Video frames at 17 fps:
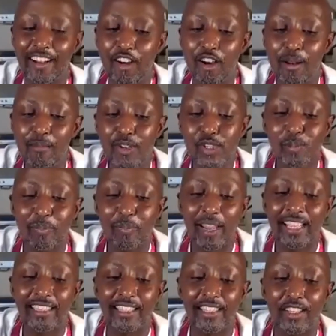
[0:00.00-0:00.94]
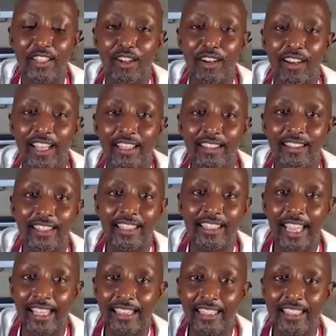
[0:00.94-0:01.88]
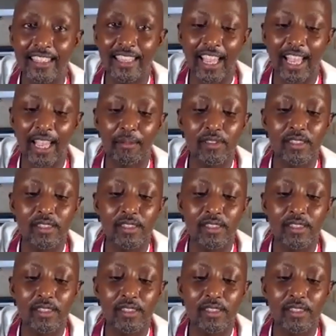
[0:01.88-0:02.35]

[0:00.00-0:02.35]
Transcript: Almost planned it, you know, like candied yam,